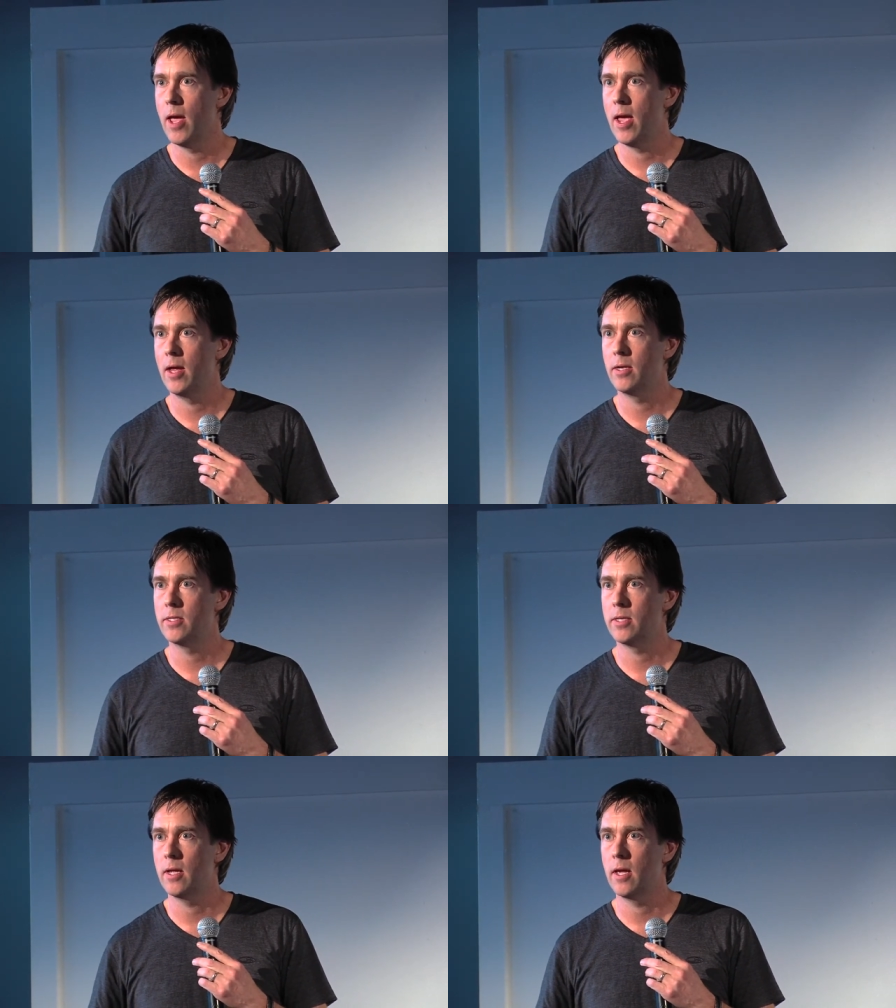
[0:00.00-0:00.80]

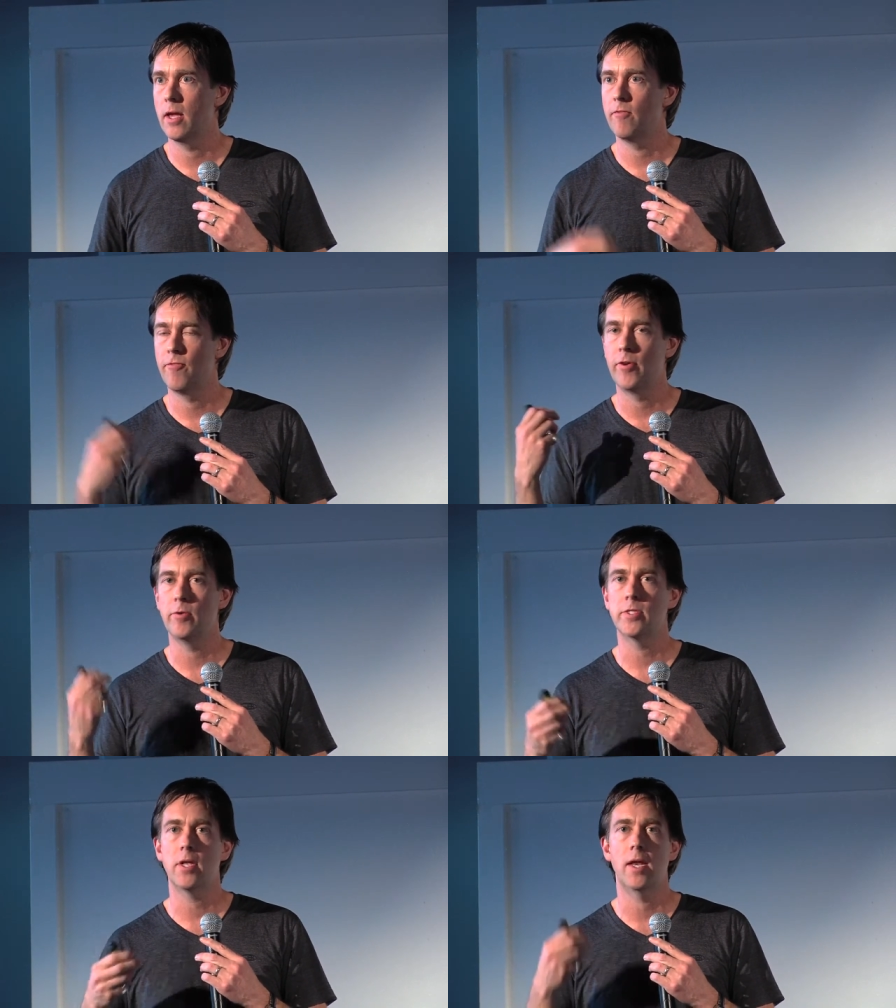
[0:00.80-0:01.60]
And it
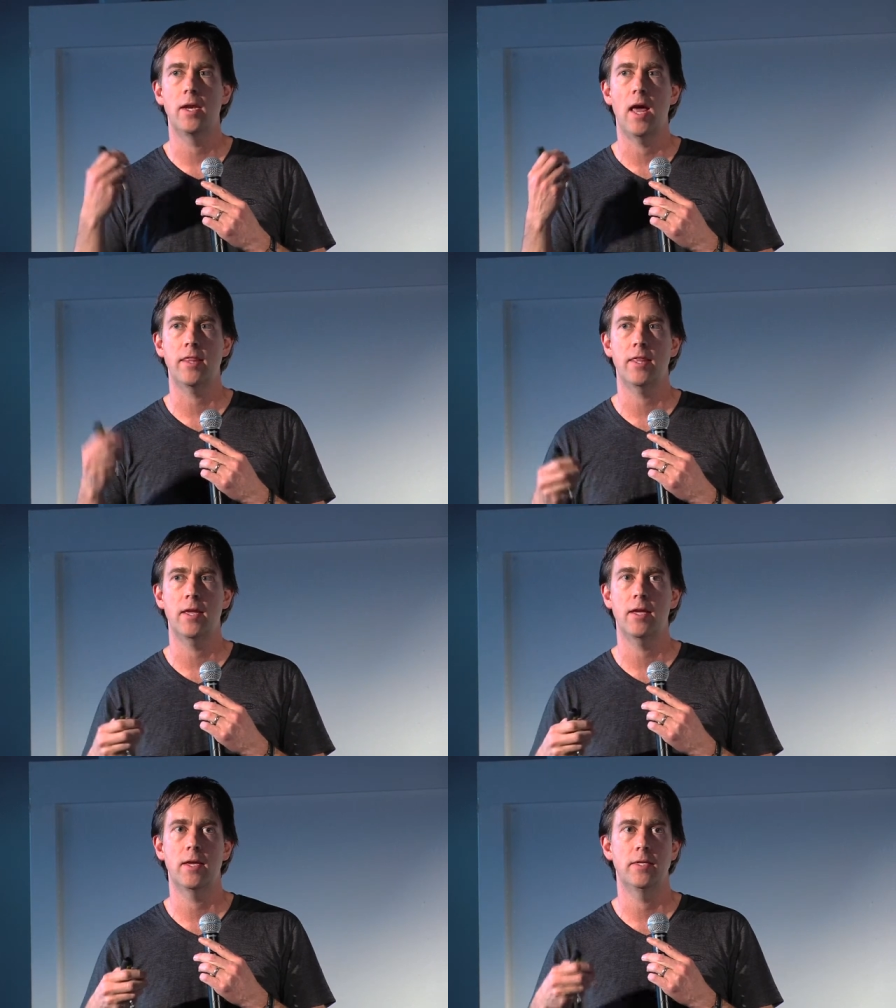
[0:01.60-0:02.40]
feels like
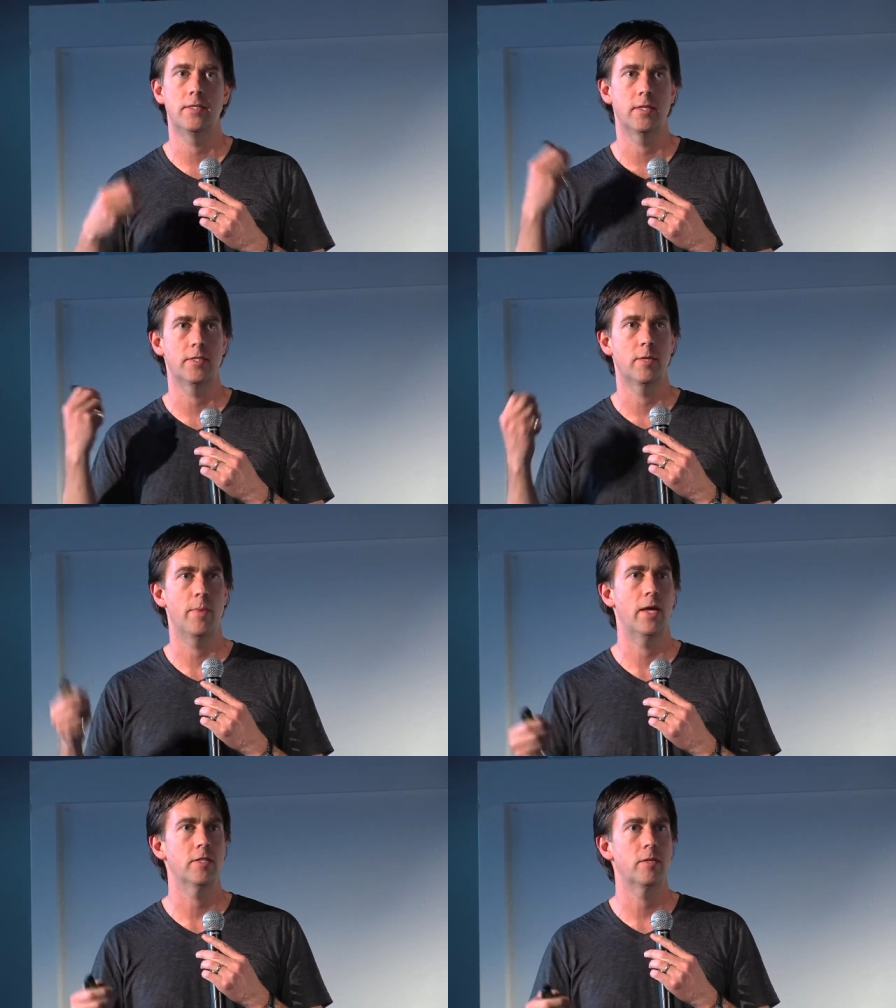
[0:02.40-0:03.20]
nothing is
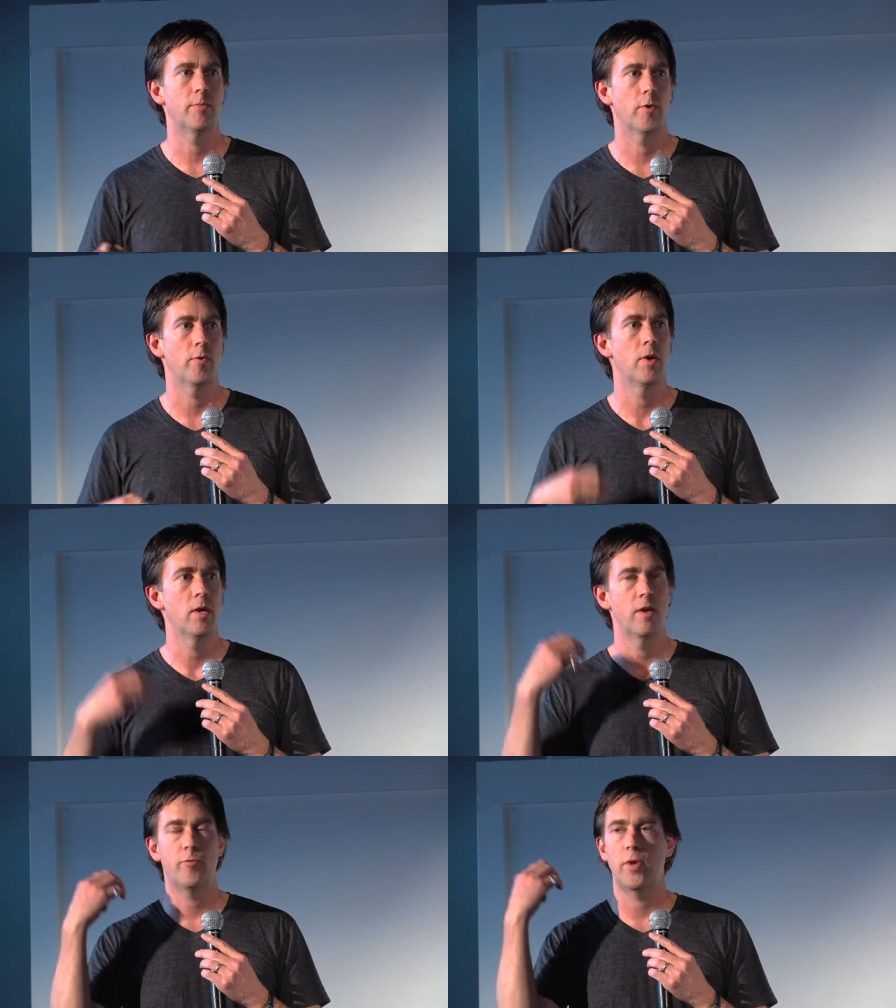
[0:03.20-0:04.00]
insurmountable
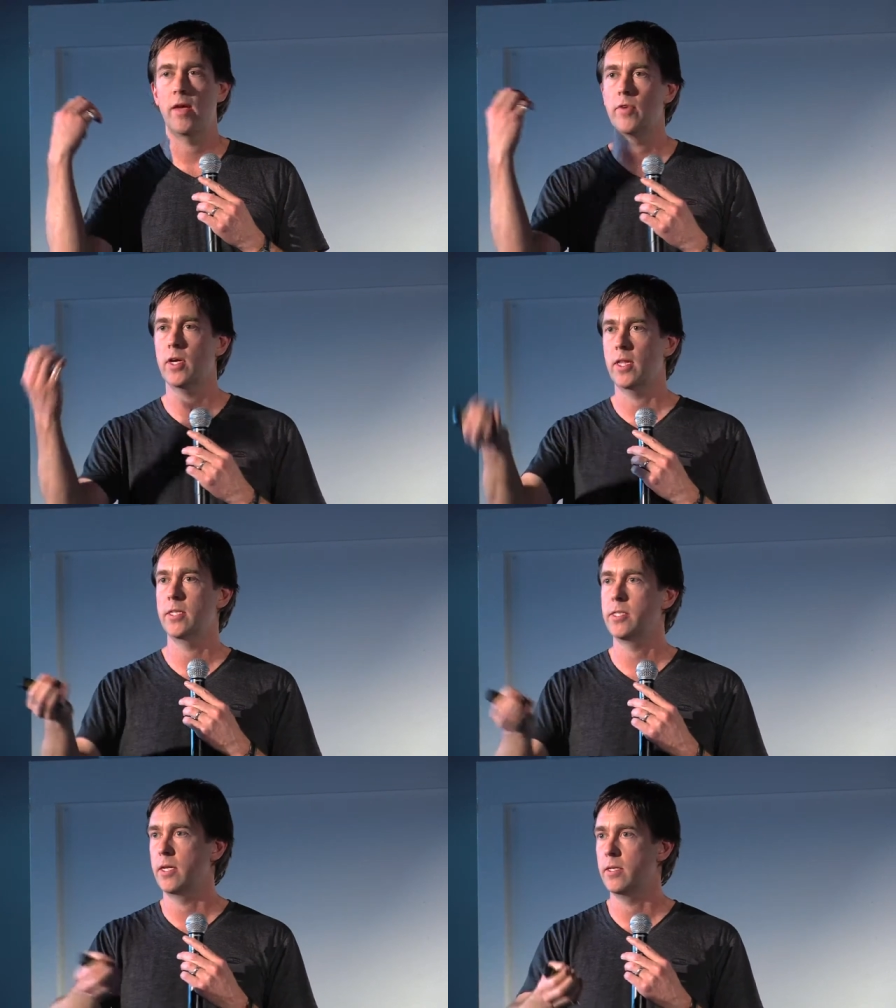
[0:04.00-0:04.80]
if we have a
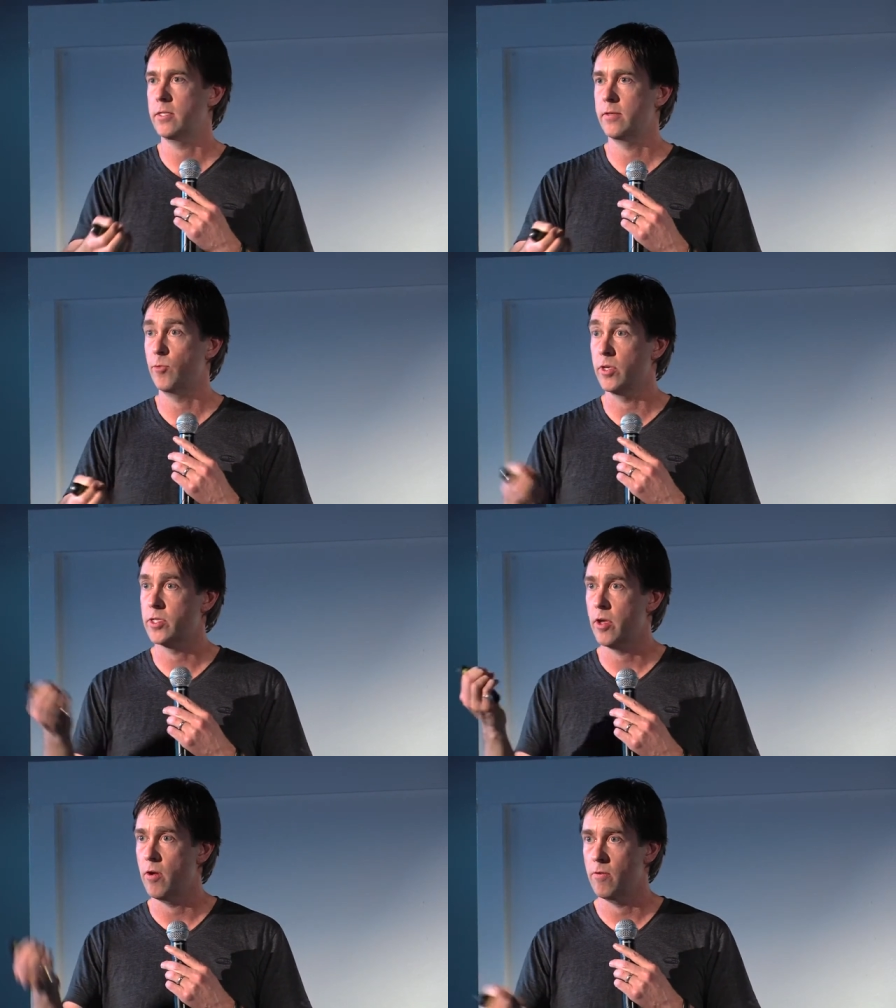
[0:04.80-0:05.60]
clear sense of
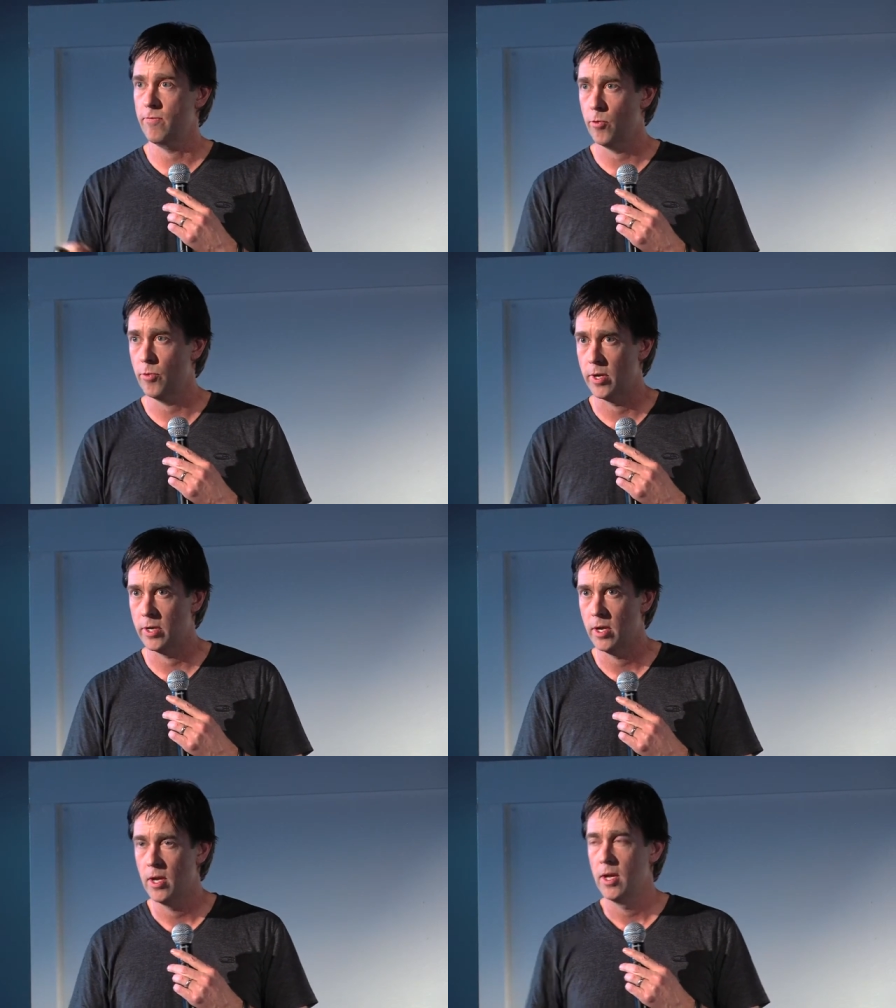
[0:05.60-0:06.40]
what's going forward.
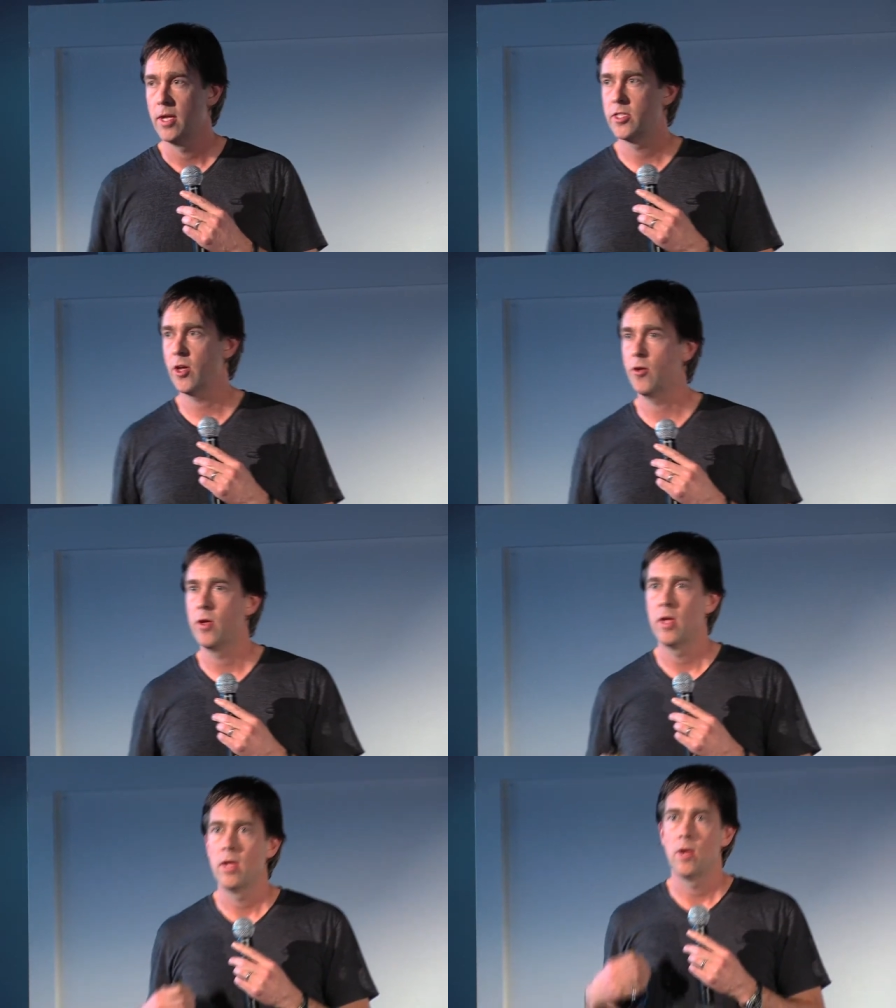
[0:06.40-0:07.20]

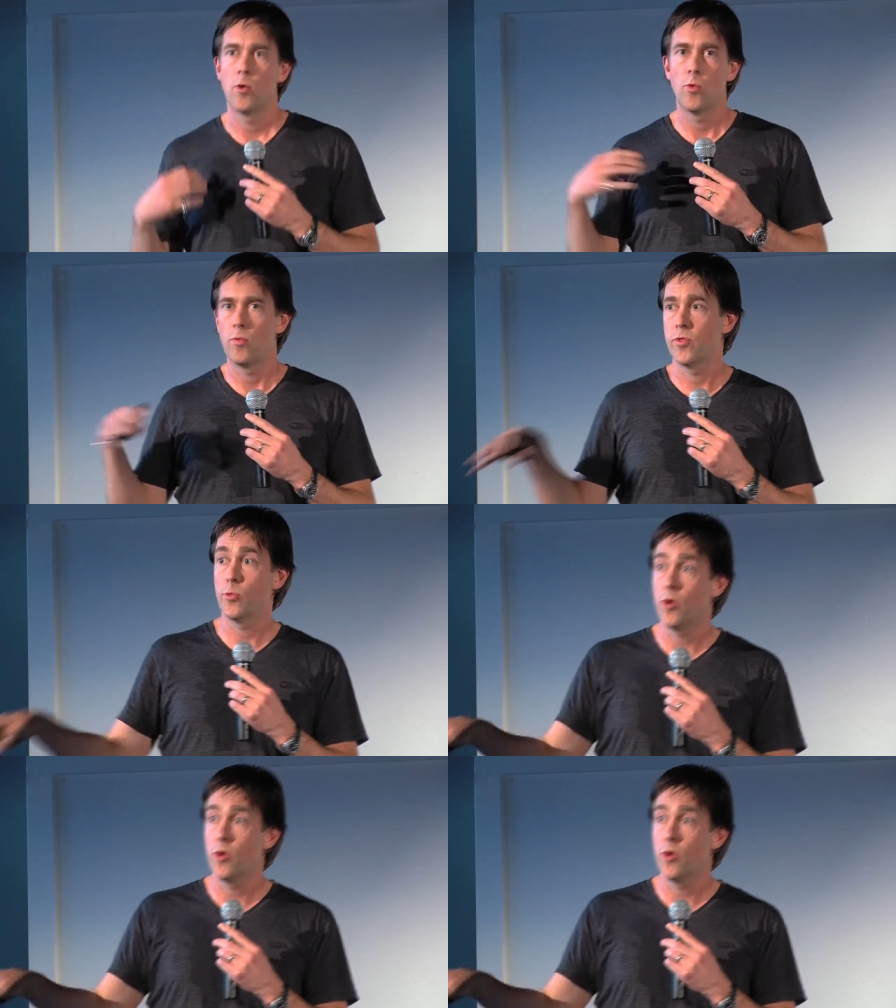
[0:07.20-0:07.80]
So the